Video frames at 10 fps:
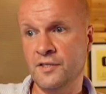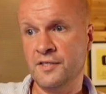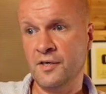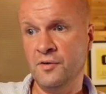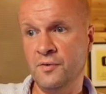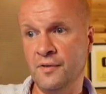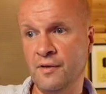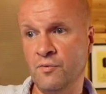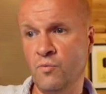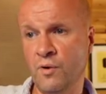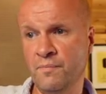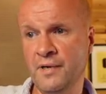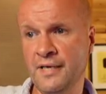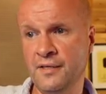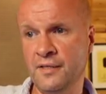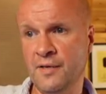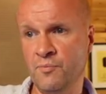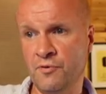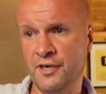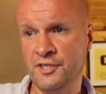So there were 1 million
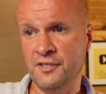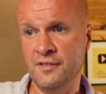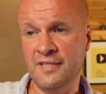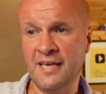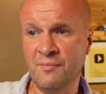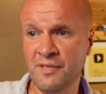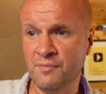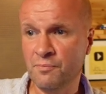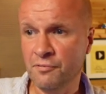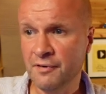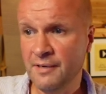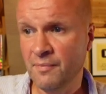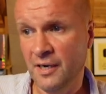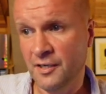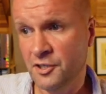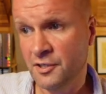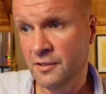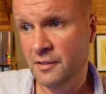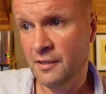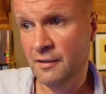impressions, that means pretty
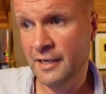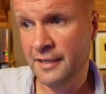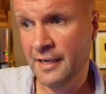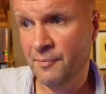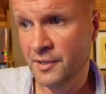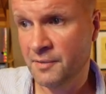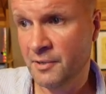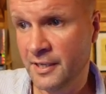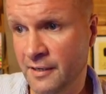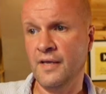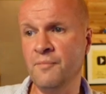much, I'll let them explain it.